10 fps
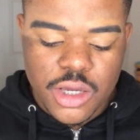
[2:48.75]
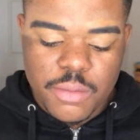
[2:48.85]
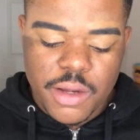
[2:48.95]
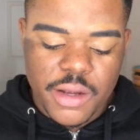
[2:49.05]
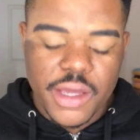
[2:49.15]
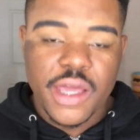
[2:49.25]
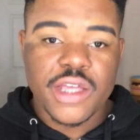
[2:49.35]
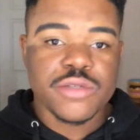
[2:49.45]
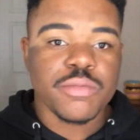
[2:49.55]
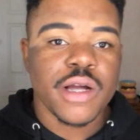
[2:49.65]
Mary
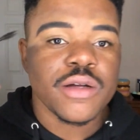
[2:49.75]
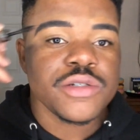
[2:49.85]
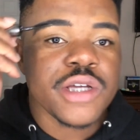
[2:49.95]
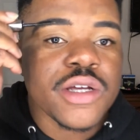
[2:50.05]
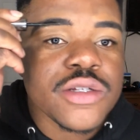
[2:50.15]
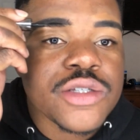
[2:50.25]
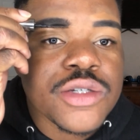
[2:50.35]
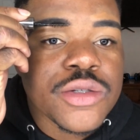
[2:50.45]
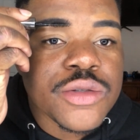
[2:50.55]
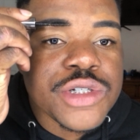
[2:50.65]
Kate's Brow Gel
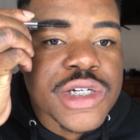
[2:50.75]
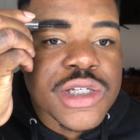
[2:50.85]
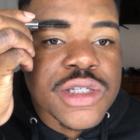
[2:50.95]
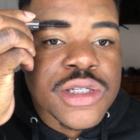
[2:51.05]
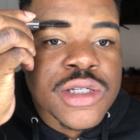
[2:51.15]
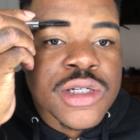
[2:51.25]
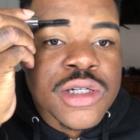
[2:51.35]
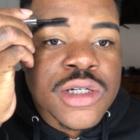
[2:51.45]
to just